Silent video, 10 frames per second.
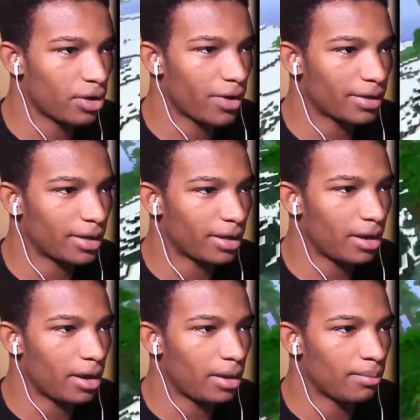Alright then,
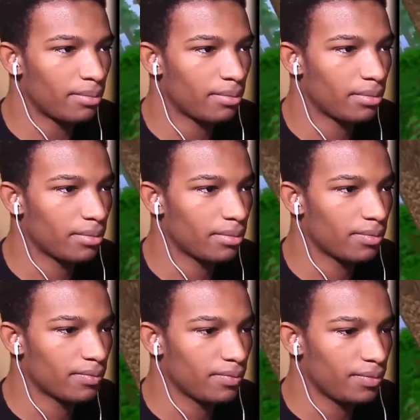um...
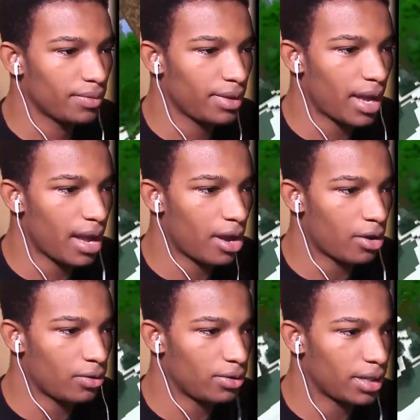
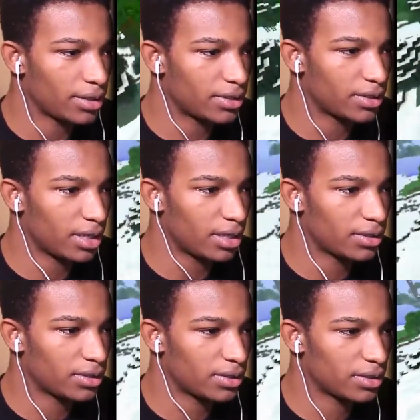Now, let's, uh,
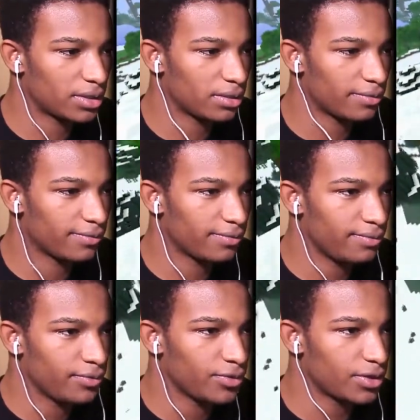
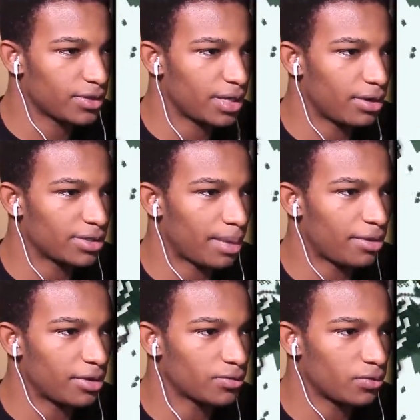just get on
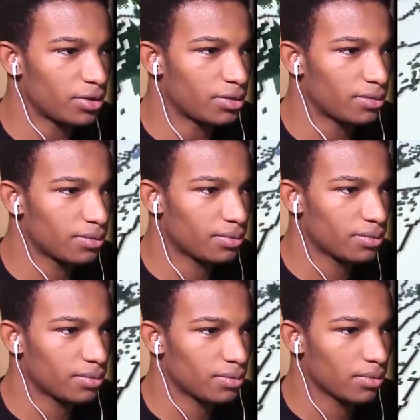top of this one.
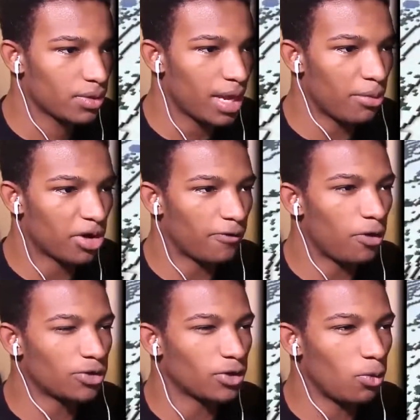Yeah, we're gonna
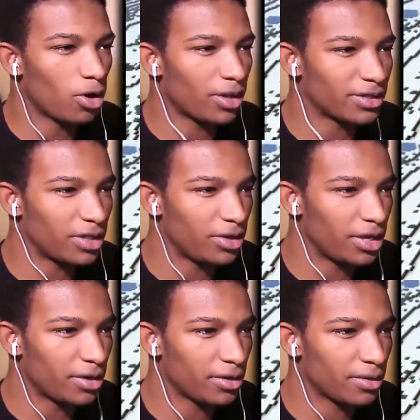fall into the water that's near
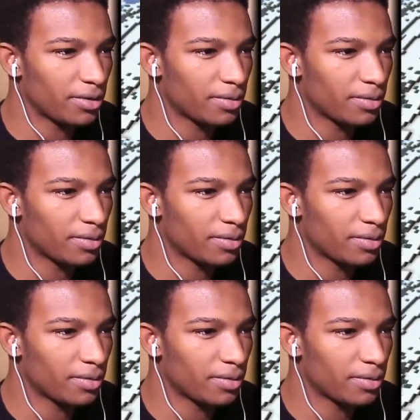here.